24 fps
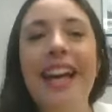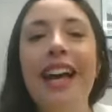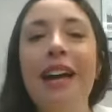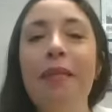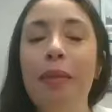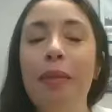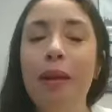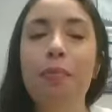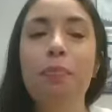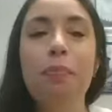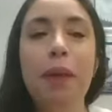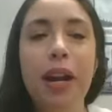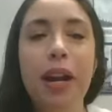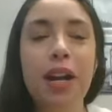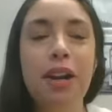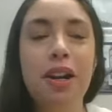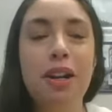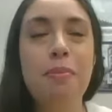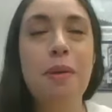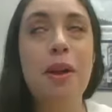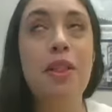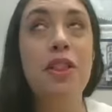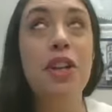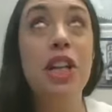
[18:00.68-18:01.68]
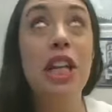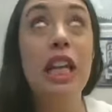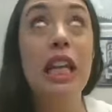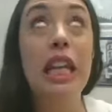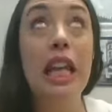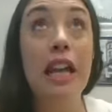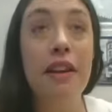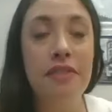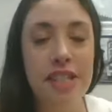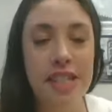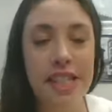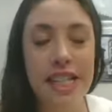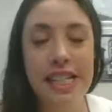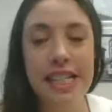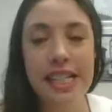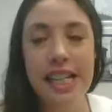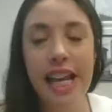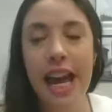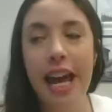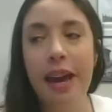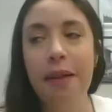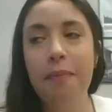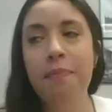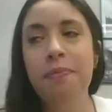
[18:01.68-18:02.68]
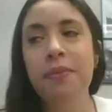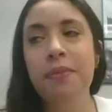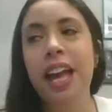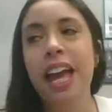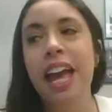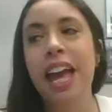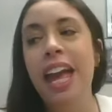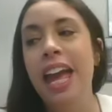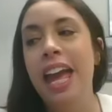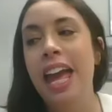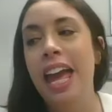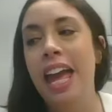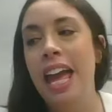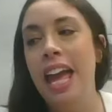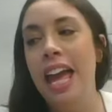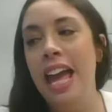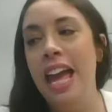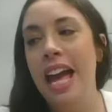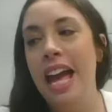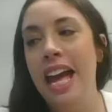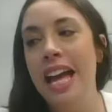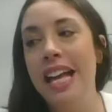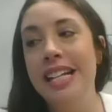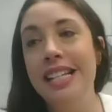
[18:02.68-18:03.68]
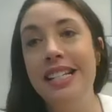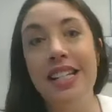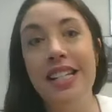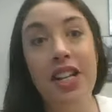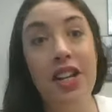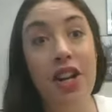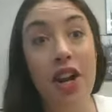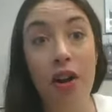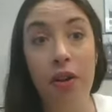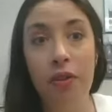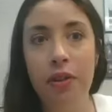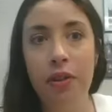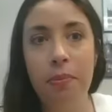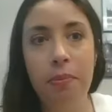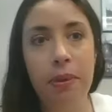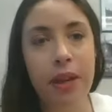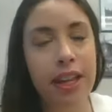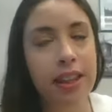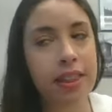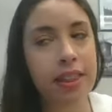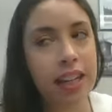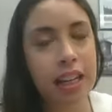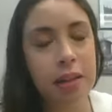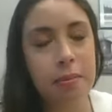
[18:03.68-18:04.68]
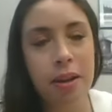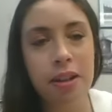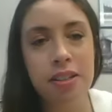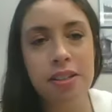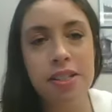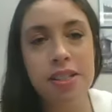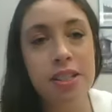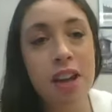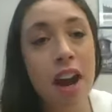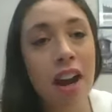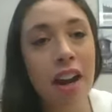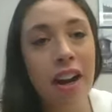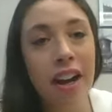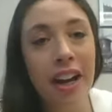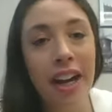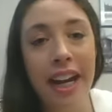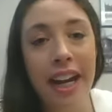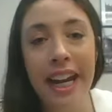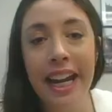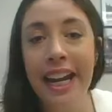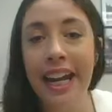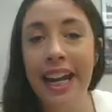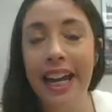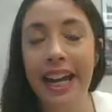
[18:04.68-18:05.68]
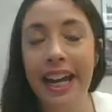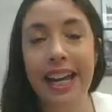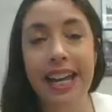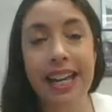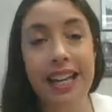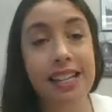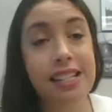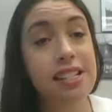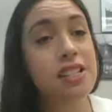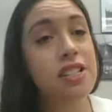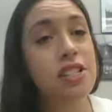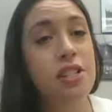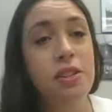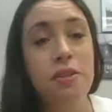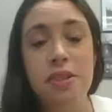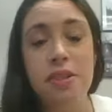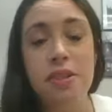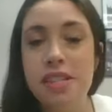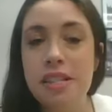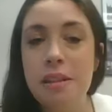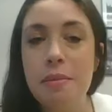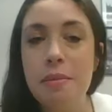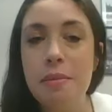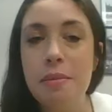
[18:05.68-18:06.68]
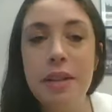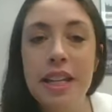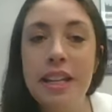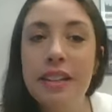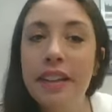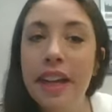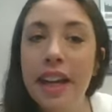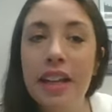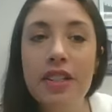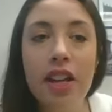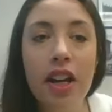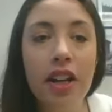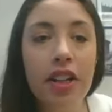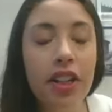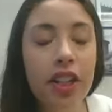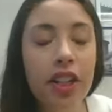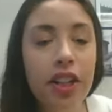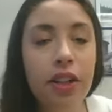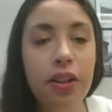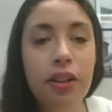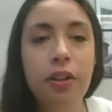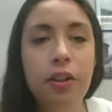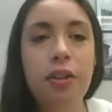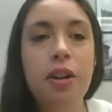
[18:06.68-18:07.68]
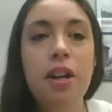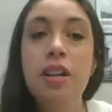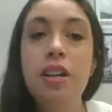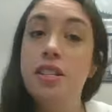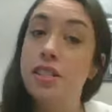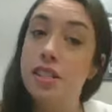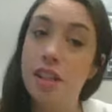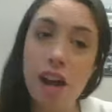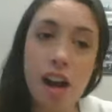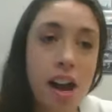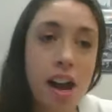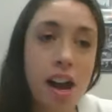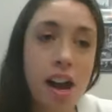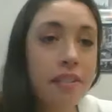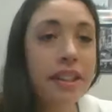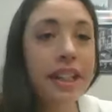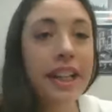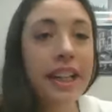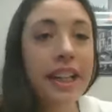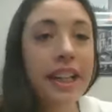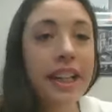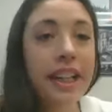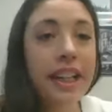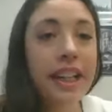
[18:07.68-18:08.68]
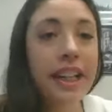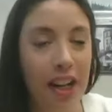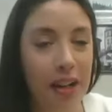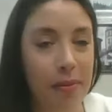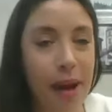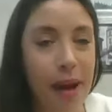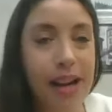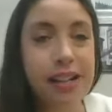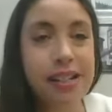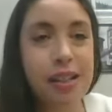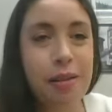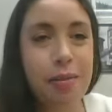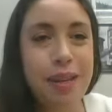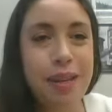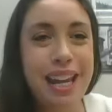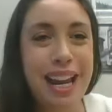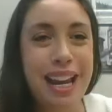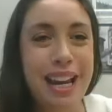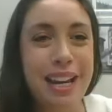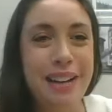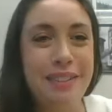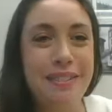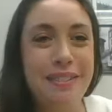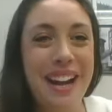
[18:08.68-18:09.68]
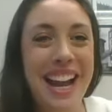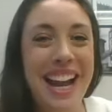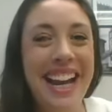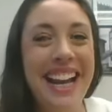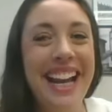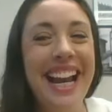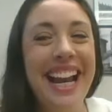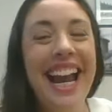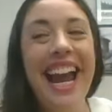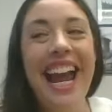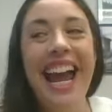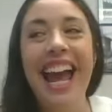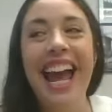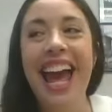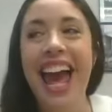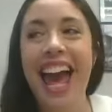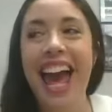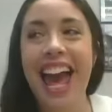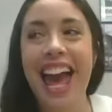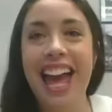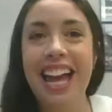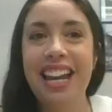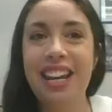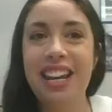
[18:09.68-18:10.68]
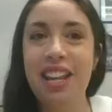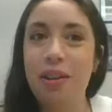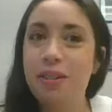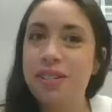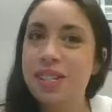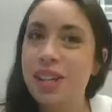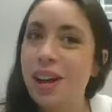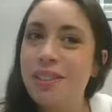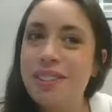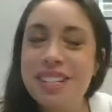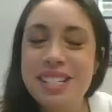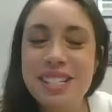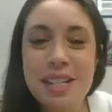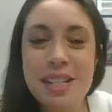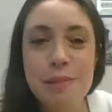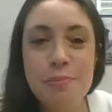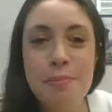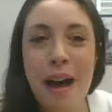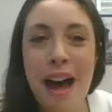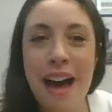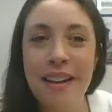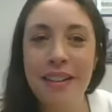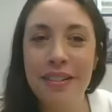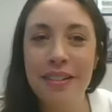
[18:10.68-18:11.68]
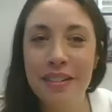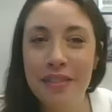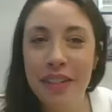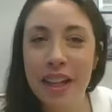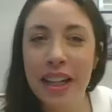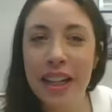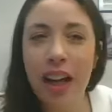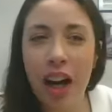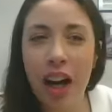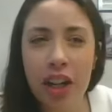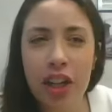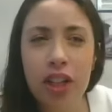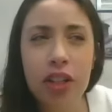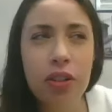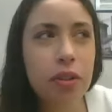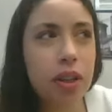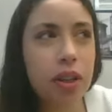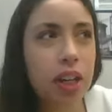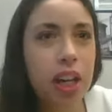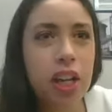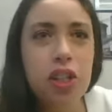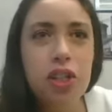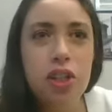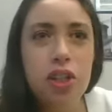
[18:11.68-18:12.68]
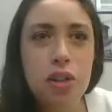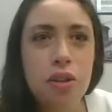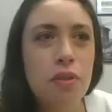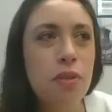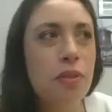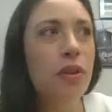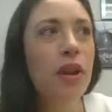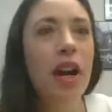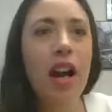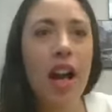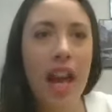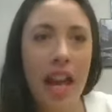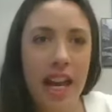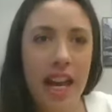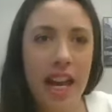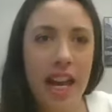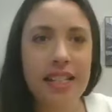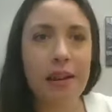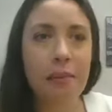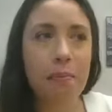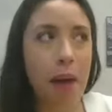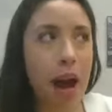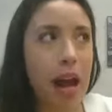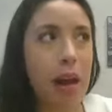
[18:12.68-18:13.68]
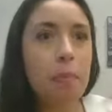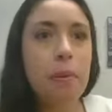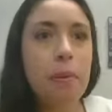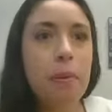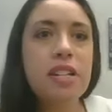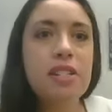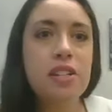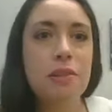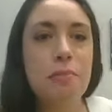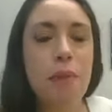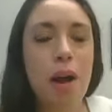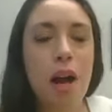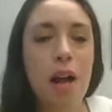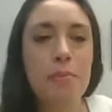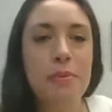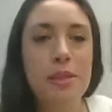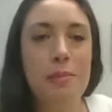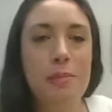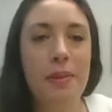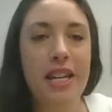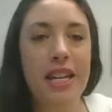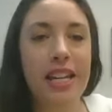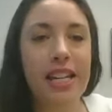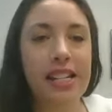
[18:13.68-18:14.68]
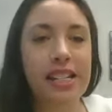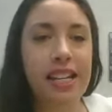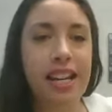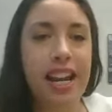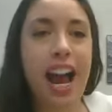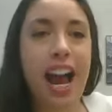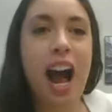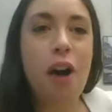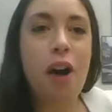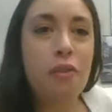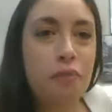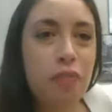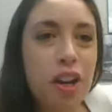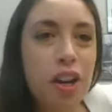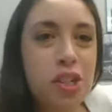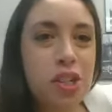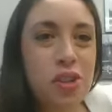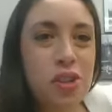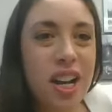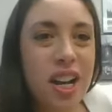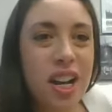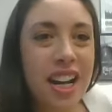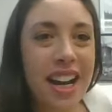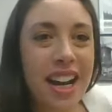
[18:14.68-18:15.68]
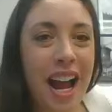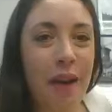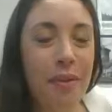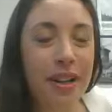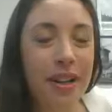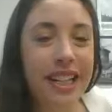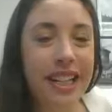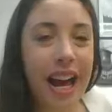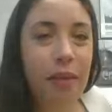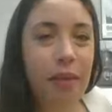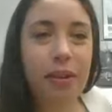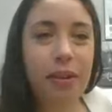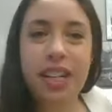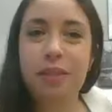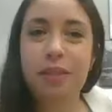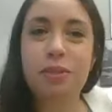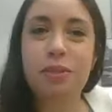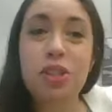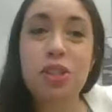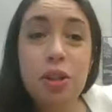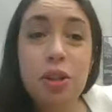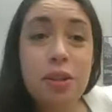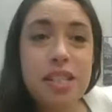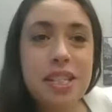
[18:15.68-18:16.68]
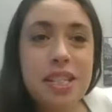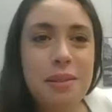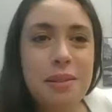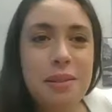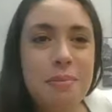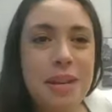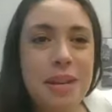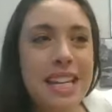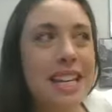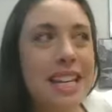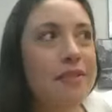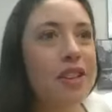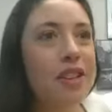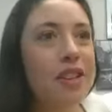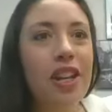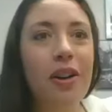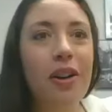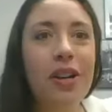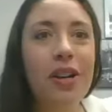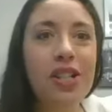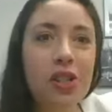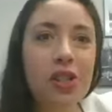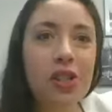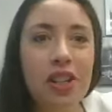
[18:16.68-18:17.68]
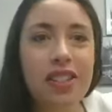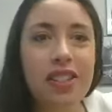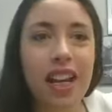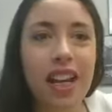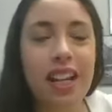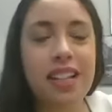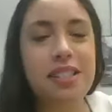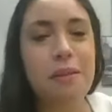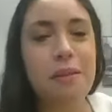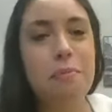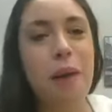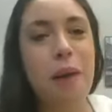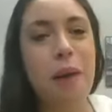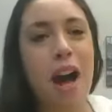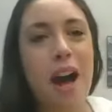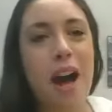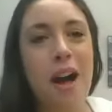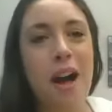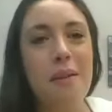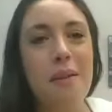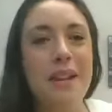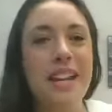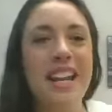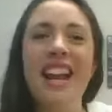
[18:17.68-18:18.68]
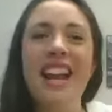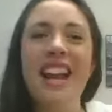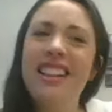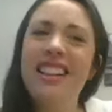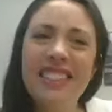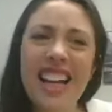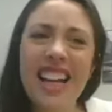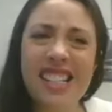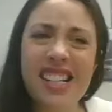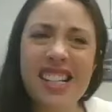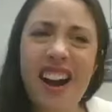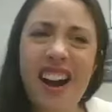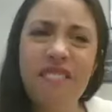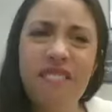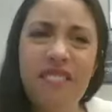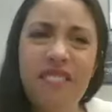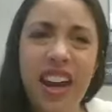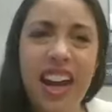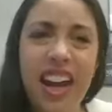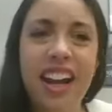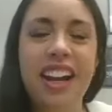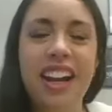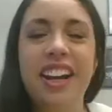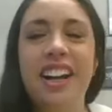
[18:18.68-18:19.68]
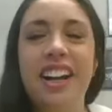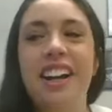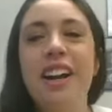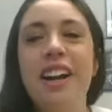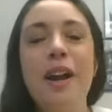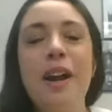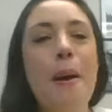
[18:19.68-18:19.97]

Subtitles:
My younger brother loves this game. And, the big thing about Sorry is, as soon as somebody lands on you, sorry, you got to go back to the beginning, right? And there was always this battle of like, are you going to do it to my piece or mom's piece? And how frustrated I would get when he would do it to me, even though he should have done it to mom. And that's not fair.